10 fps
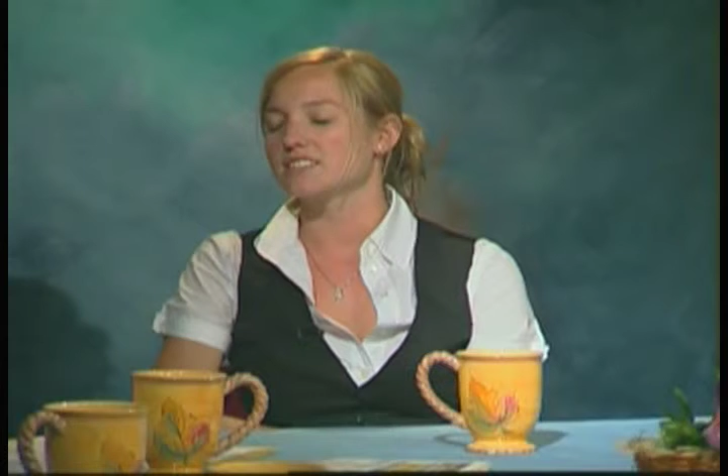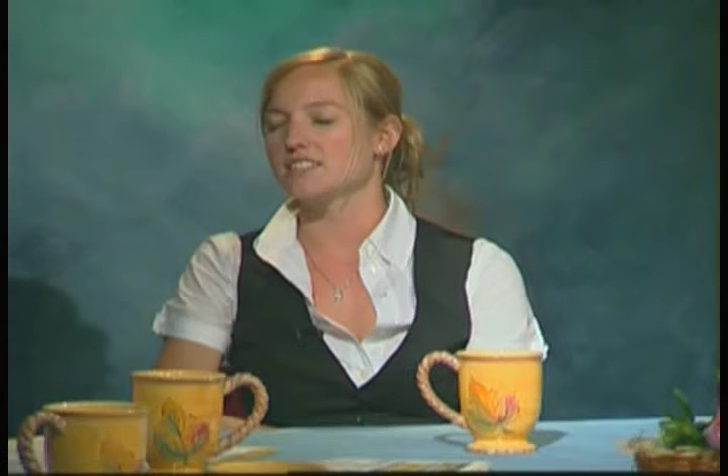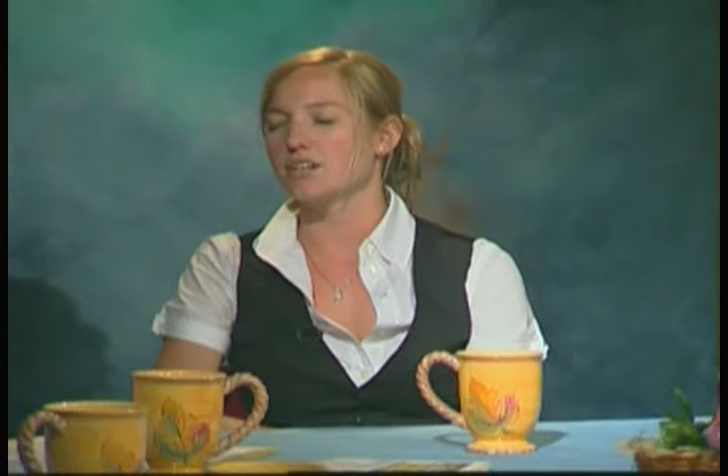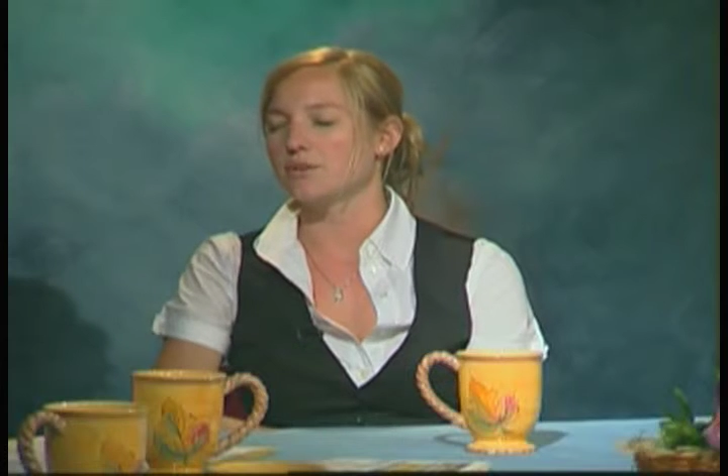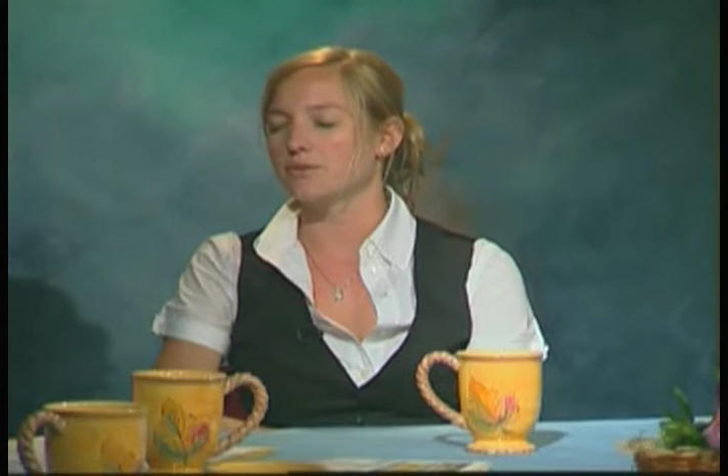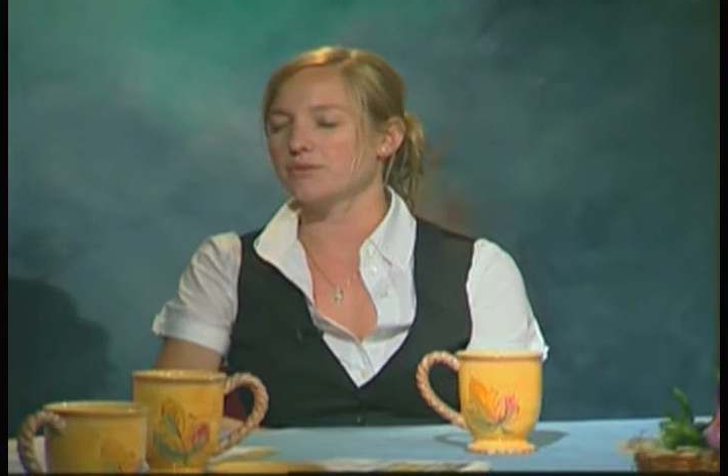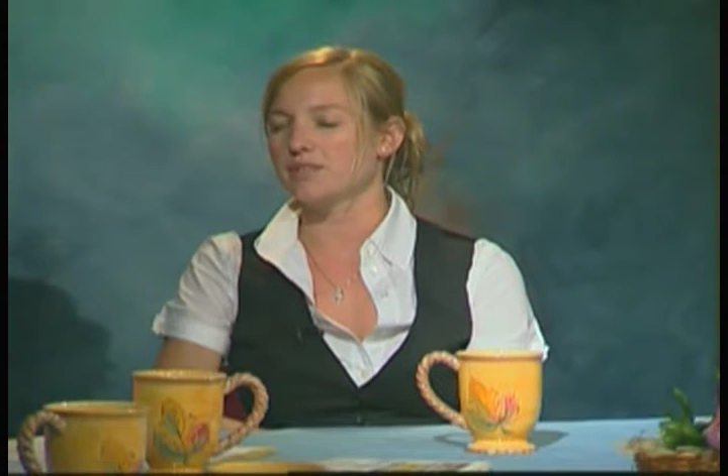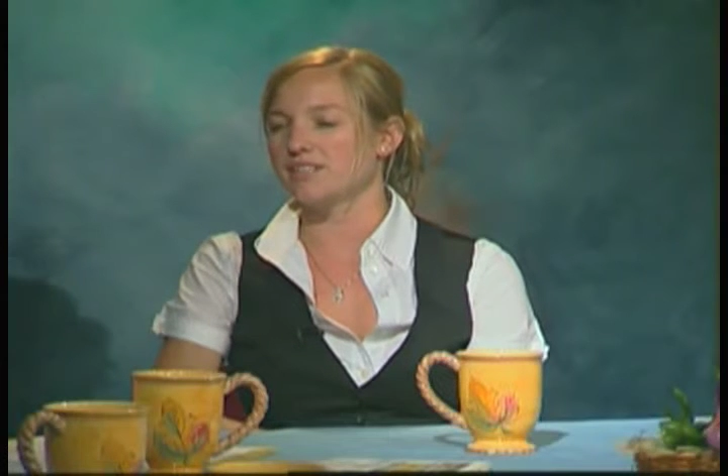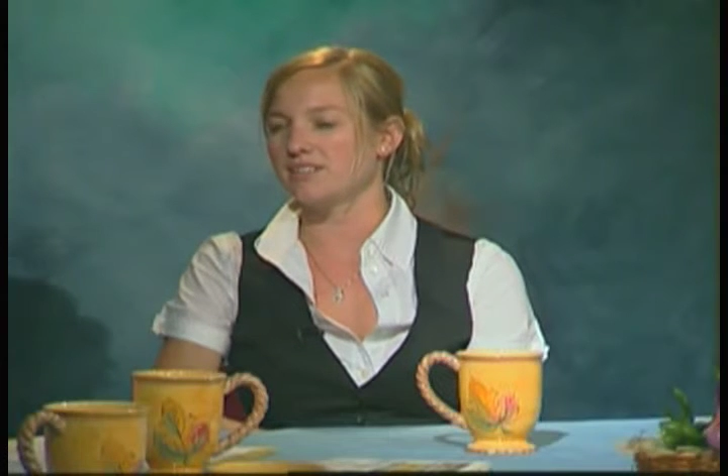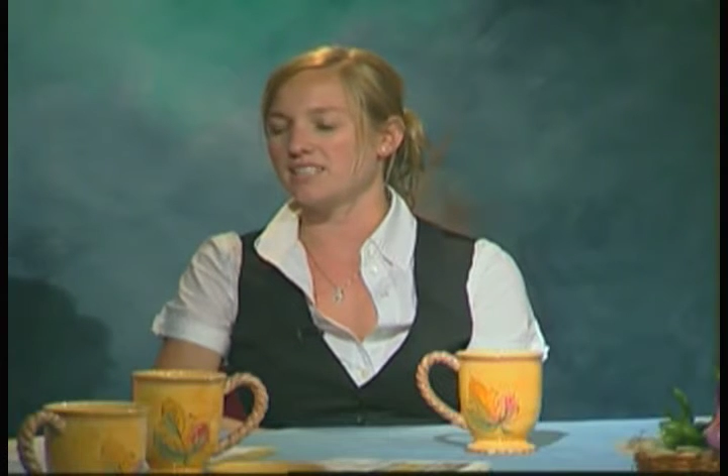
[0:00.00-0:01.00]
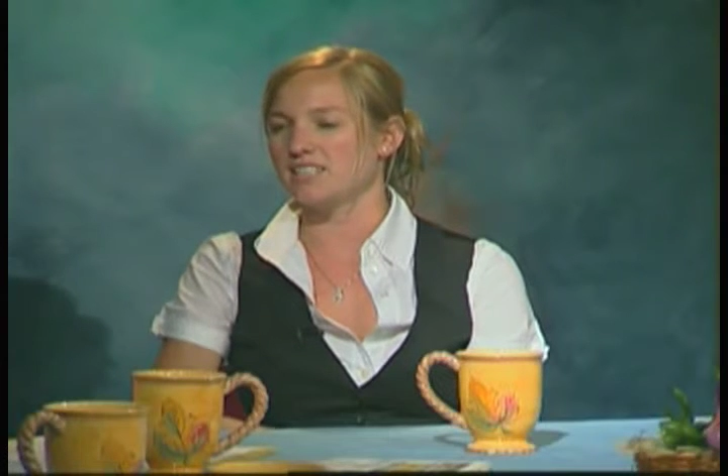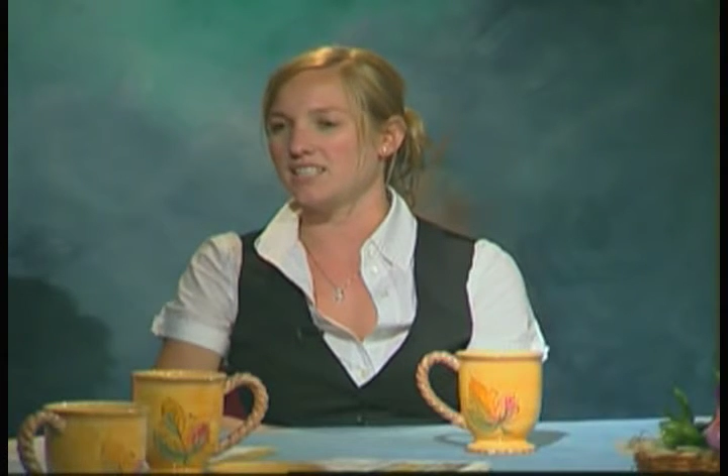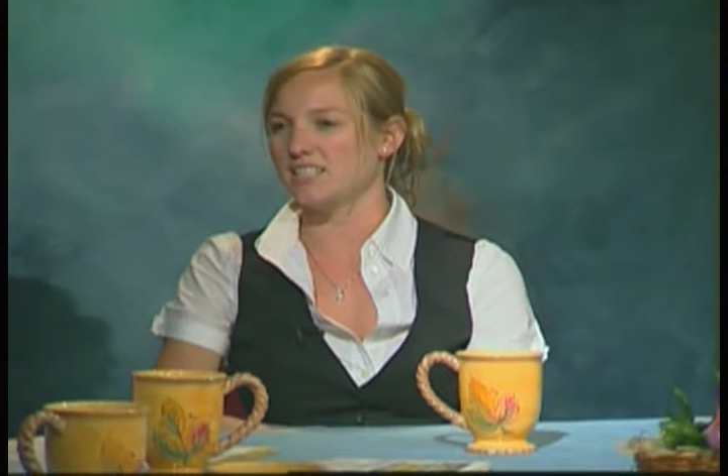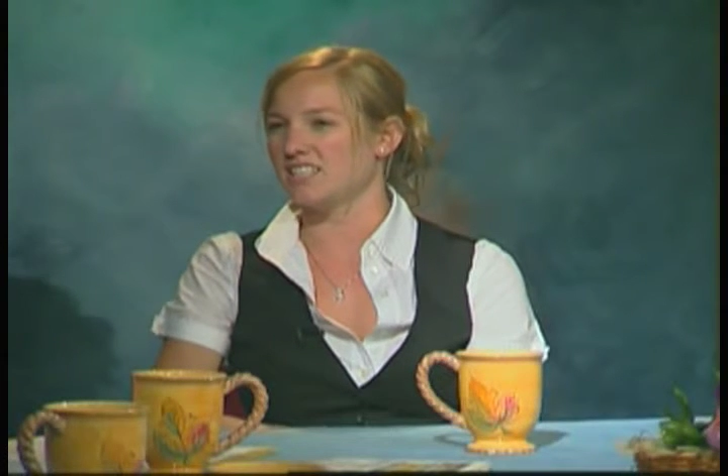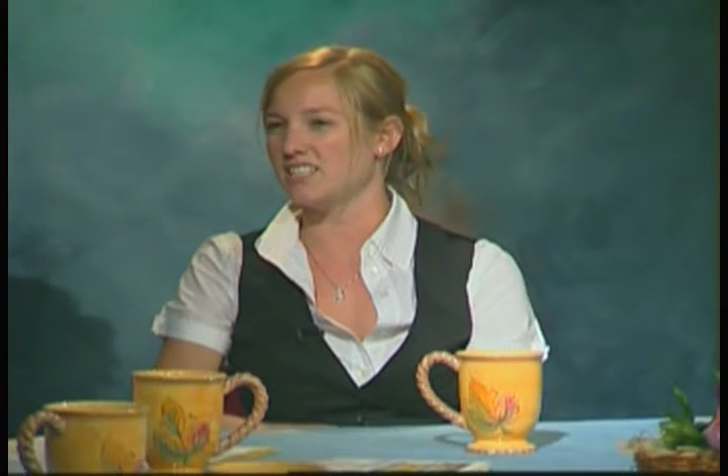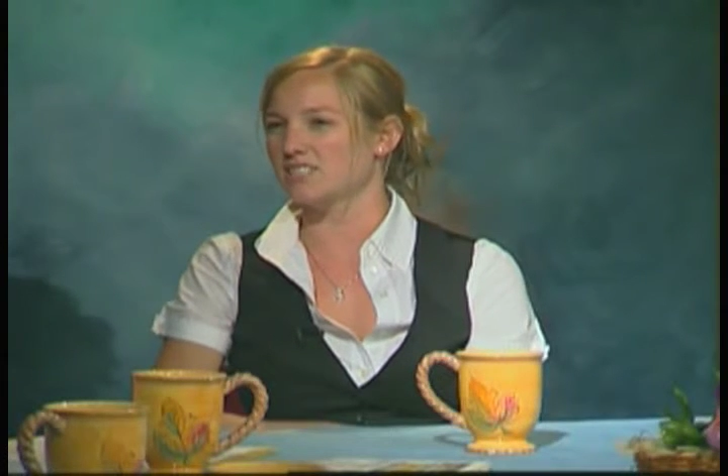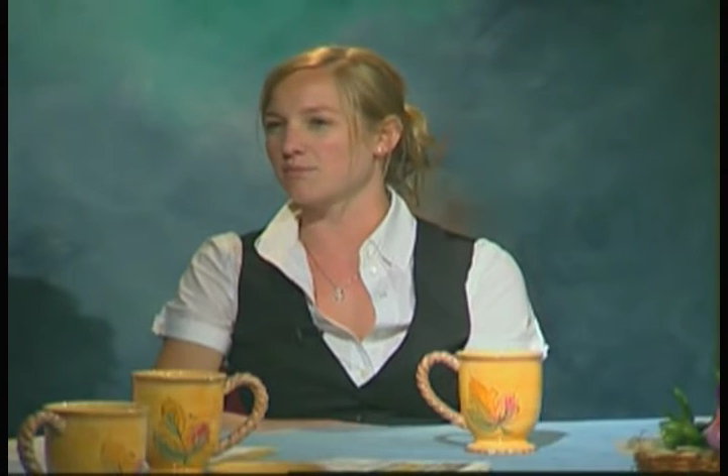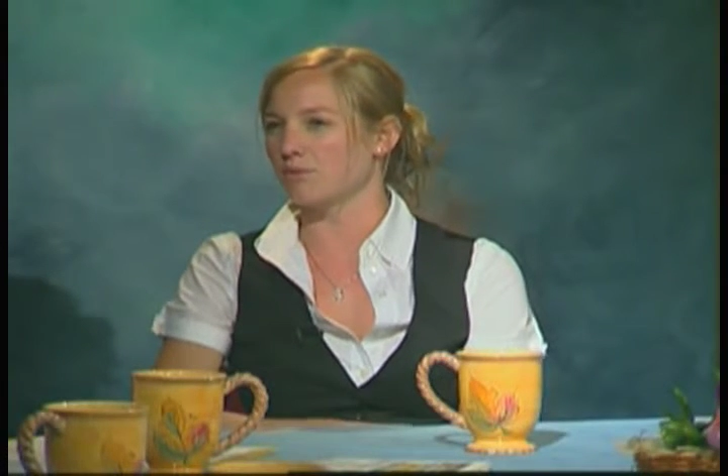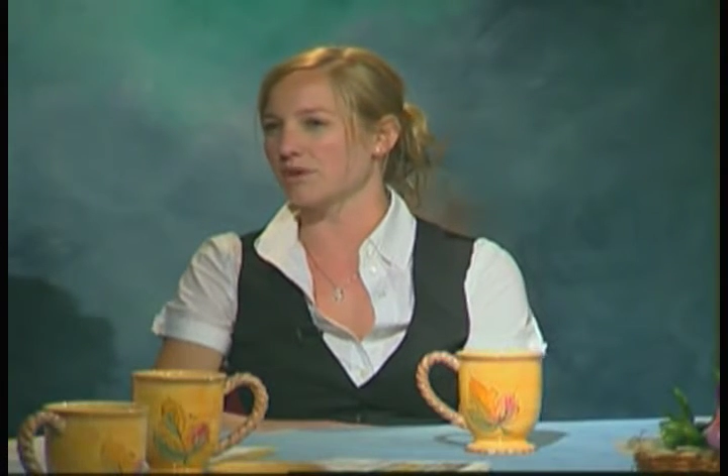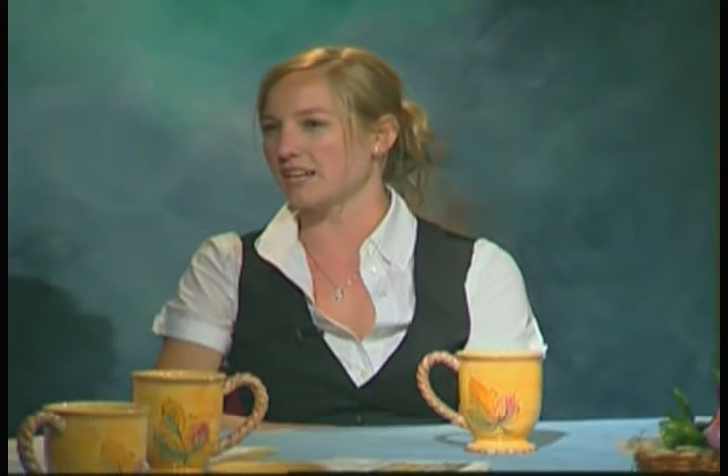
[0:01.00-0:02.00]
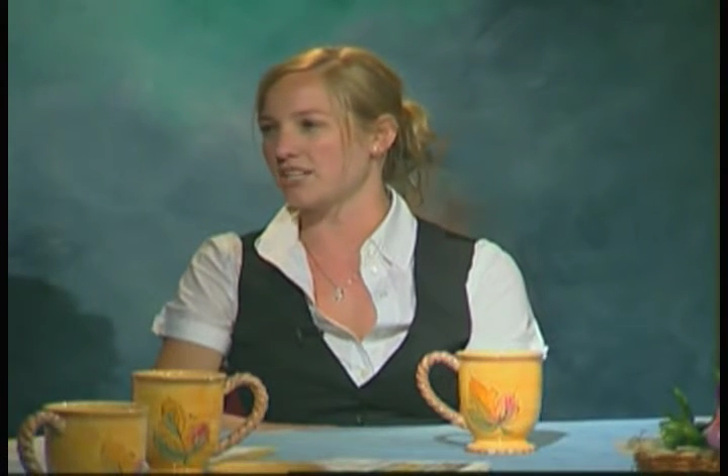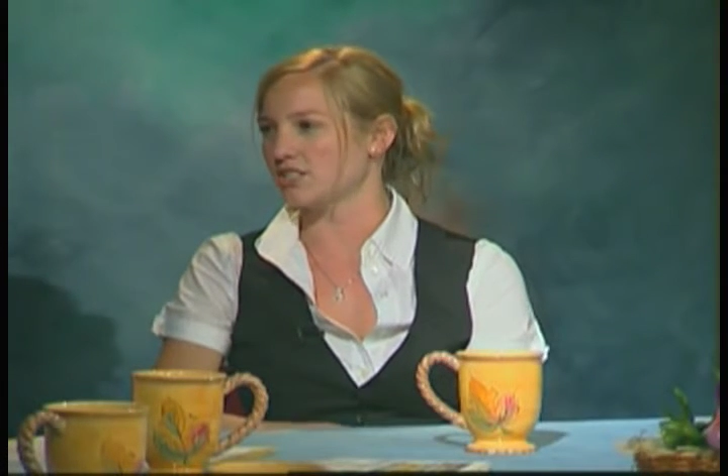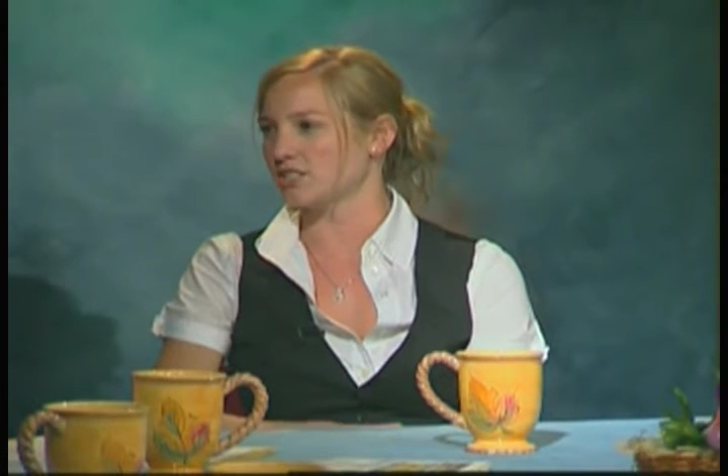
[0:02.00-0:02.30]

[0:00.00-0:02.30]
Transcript: So, I mean, it is more, again,